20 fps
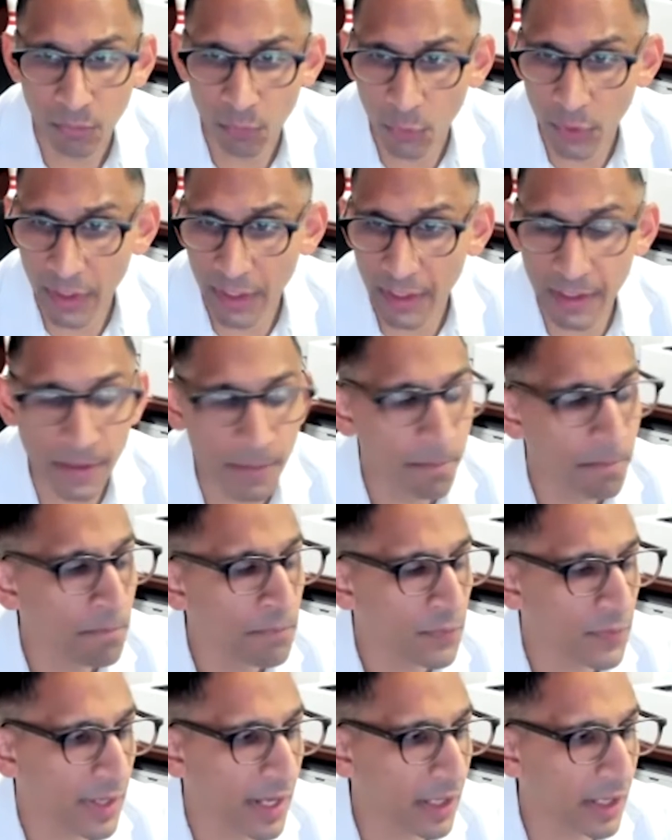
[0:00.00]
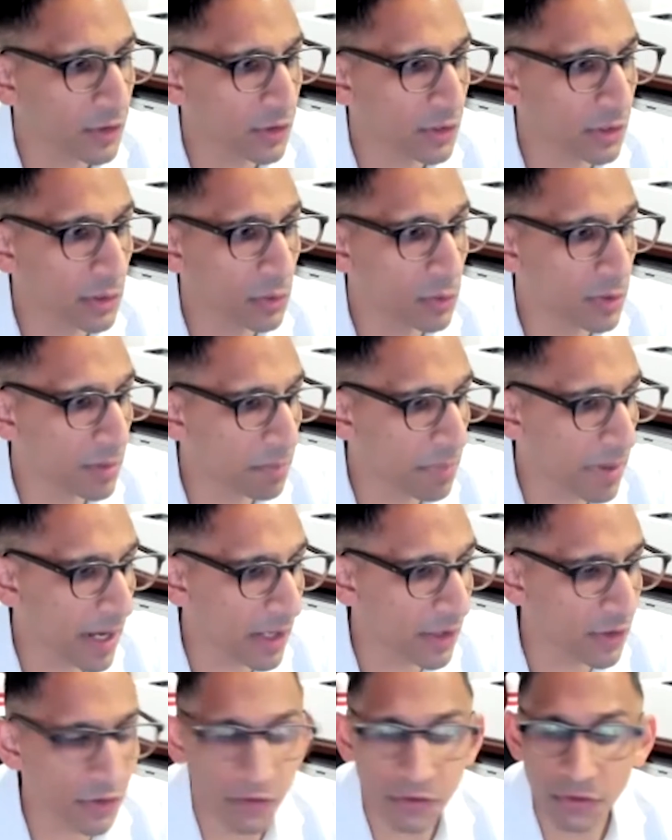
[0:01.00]
We excluded
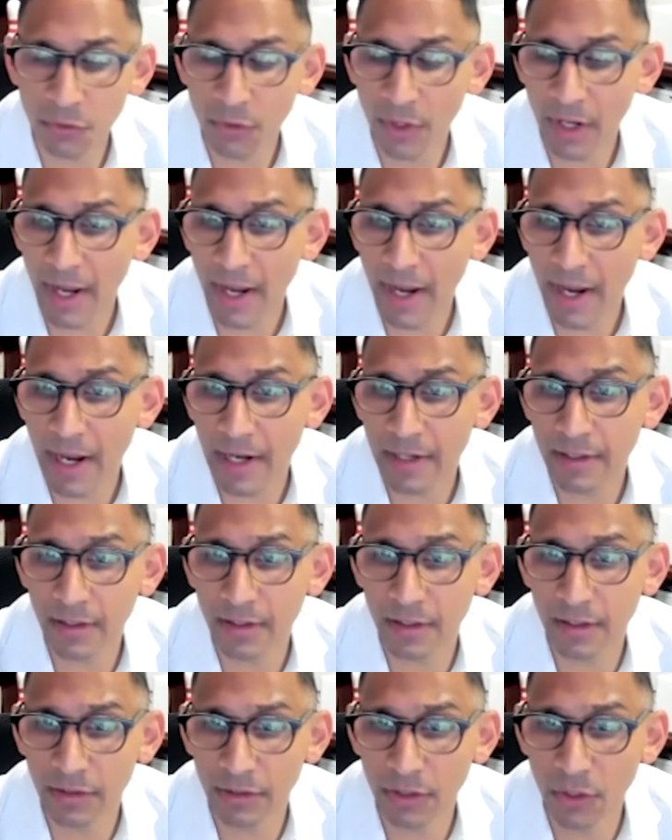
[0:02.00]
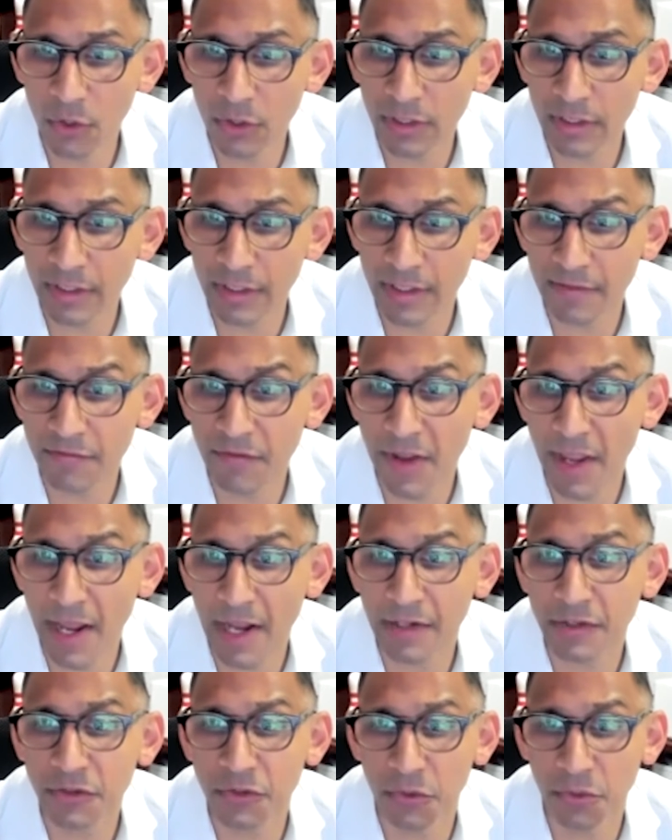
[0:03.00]
patients who had locally
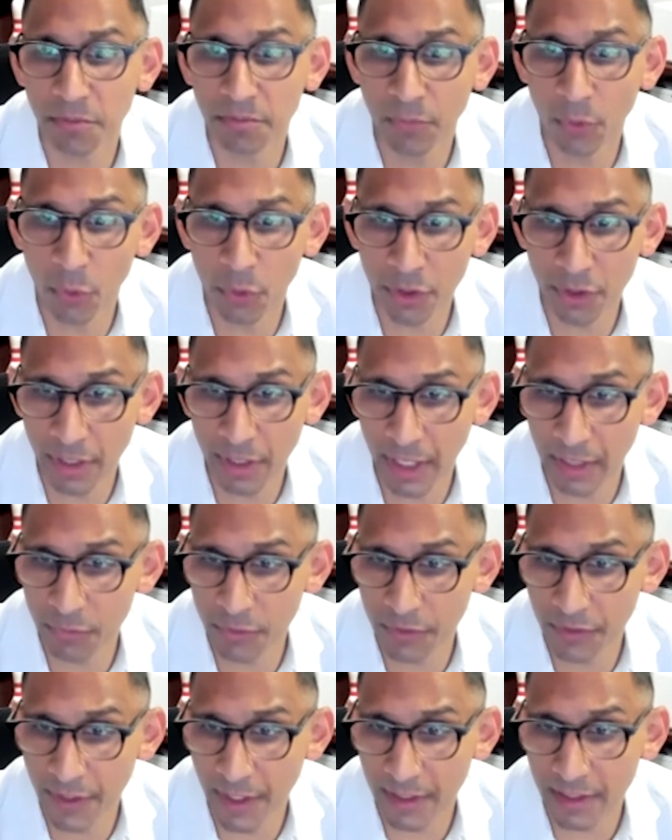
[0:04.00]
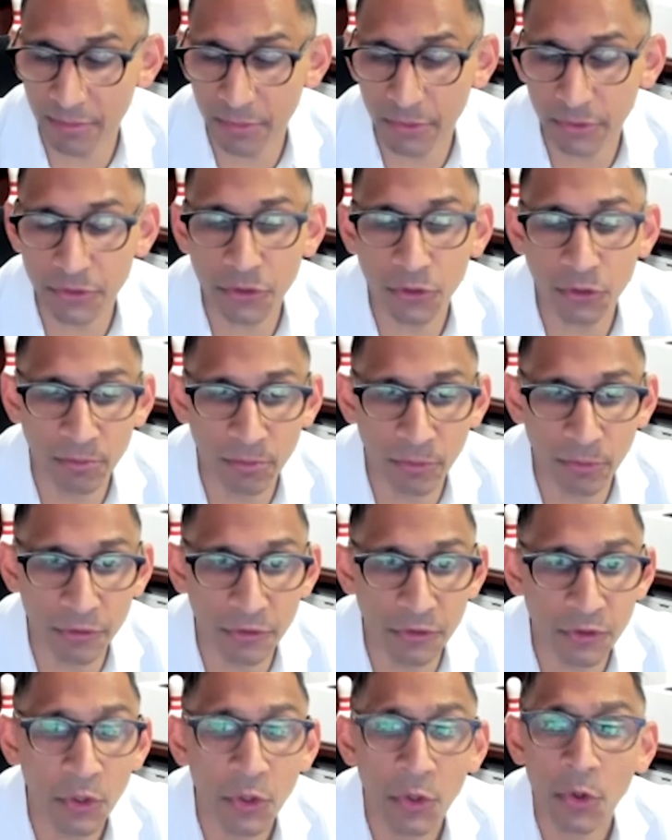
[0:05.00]
advanced or borderline resectable
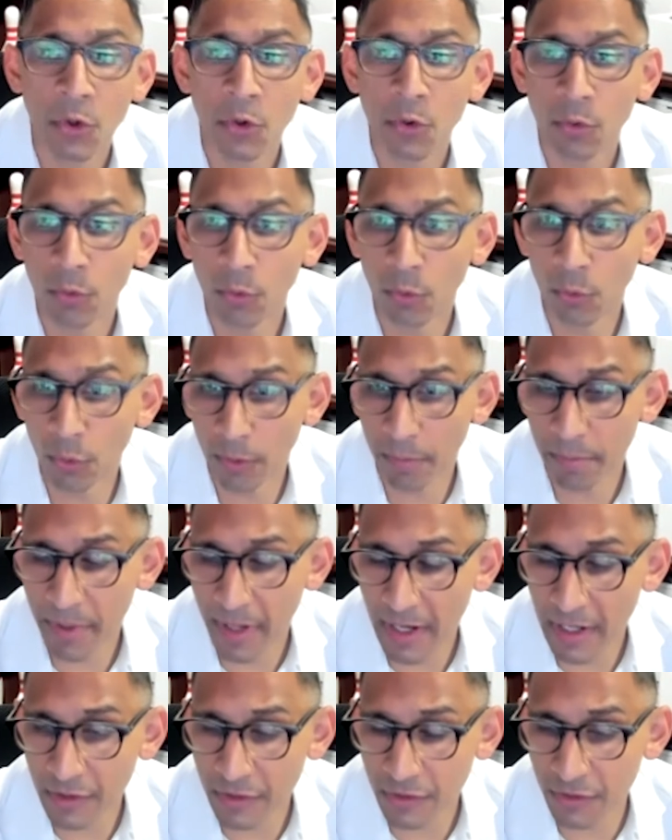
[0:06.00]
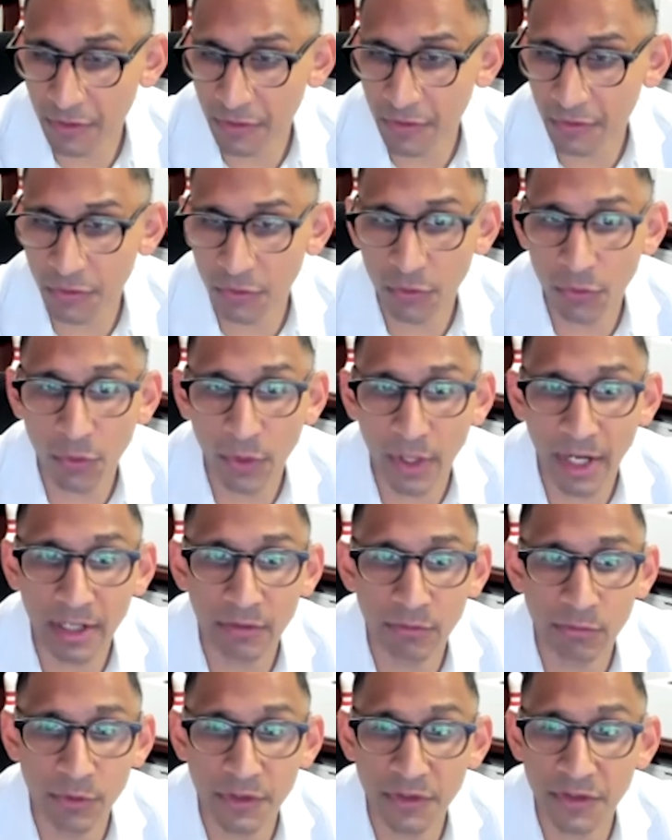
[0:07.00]
tumors or patients who
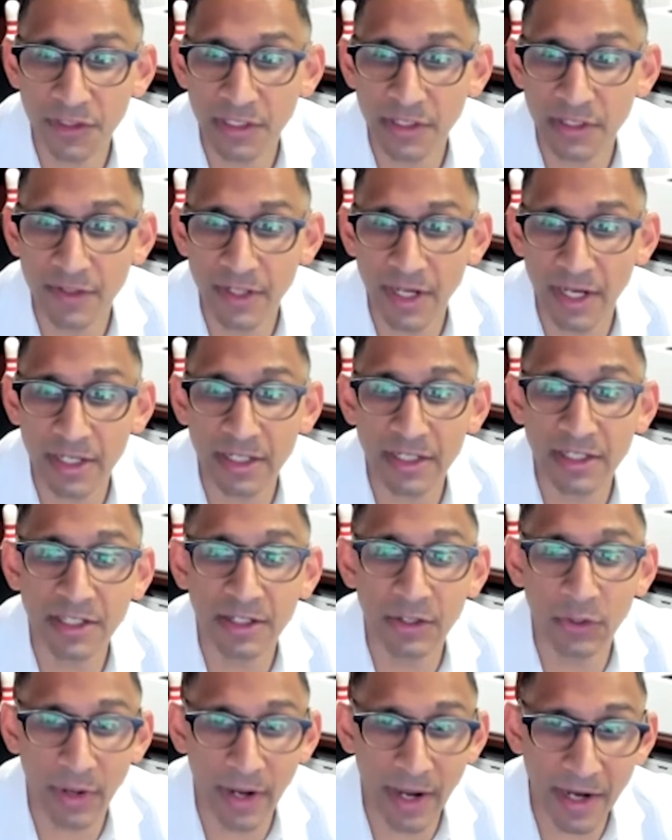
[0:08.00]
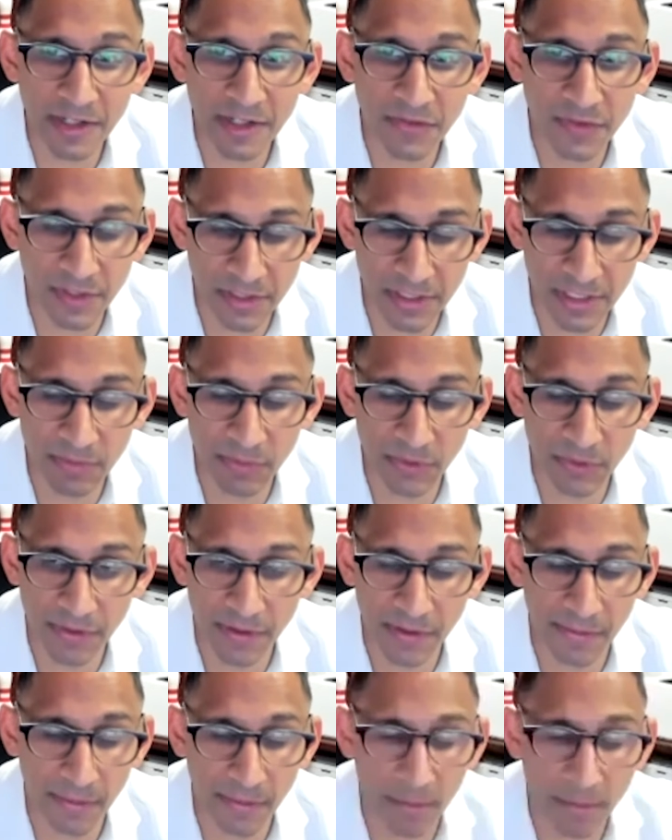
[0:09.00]
had received any neoadjuvant
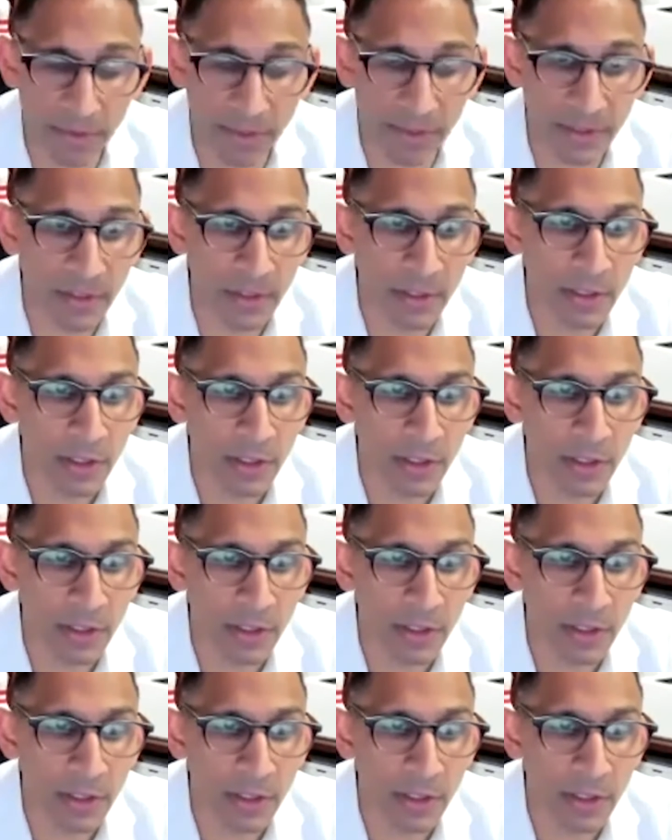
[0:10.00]
chemotherapy.